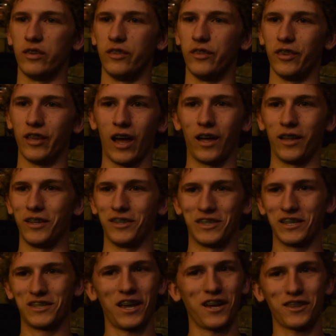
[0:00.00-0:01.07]

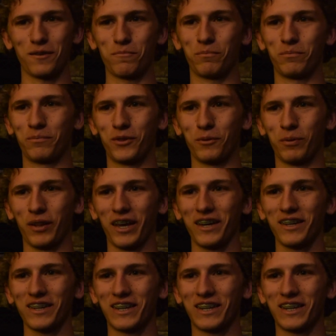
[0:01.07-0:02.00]
the plan?